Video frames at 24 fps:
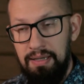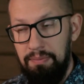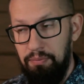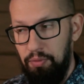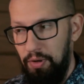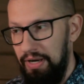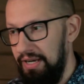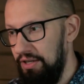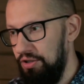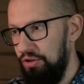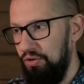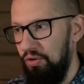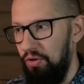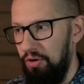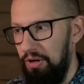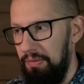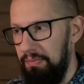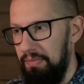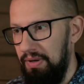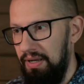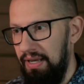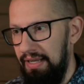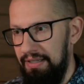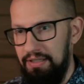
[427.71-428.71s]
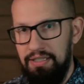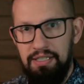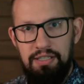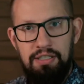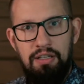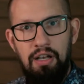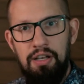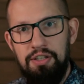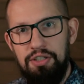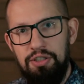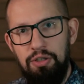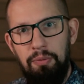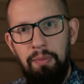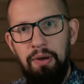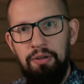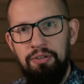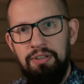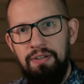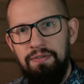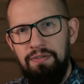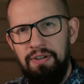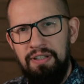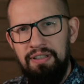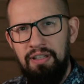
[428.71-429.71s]
brainstorm and discuss
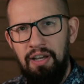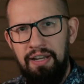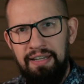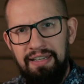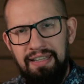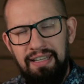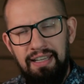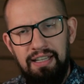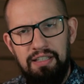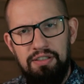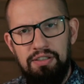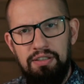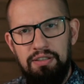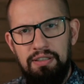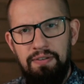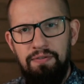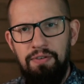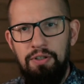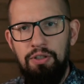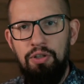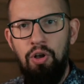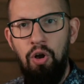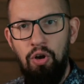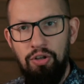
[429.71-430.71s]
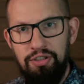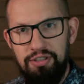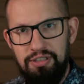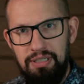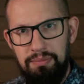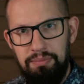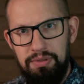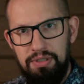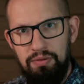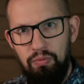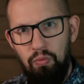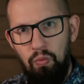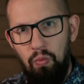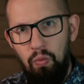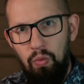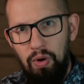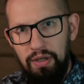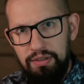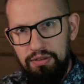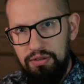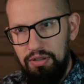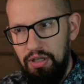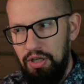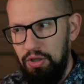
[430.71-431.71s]
about different ideas, different concepts,
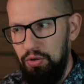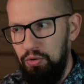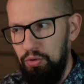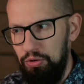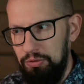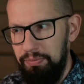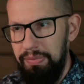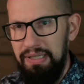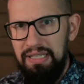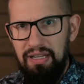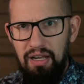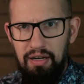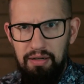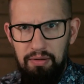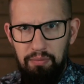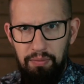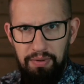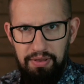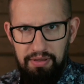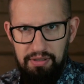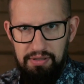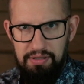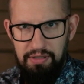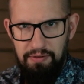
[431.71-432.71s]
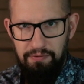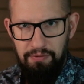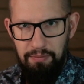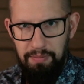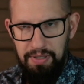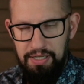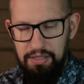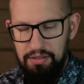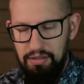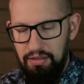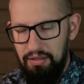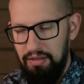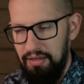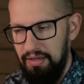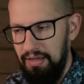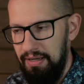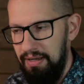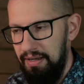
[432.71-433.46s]
what could be done with this information.